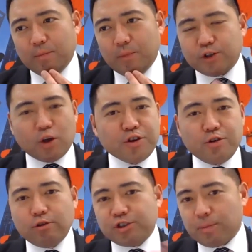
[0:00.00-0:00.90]
There's a
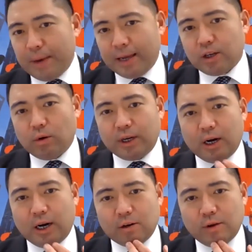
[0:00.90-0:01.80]
huge debate going
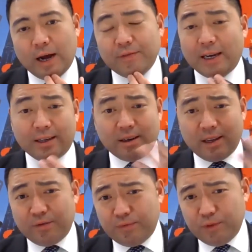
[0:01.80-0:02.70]
on around that, and
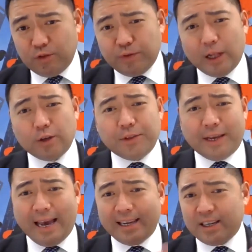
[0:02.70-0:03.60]
if you follow the
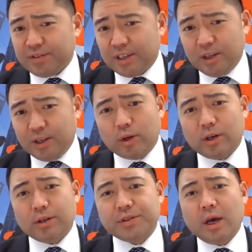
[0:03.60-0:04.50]
NFT
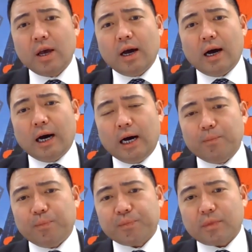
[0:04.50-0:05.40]
world,
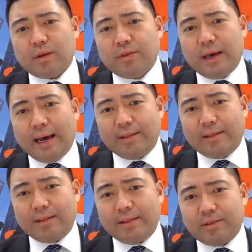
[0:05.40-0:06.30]
that
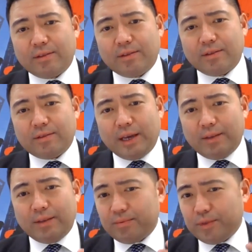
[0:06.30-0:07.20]
there's,
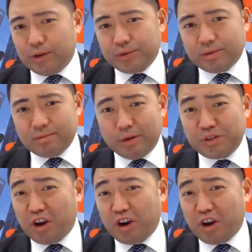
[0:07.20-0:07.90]
it's like artwork.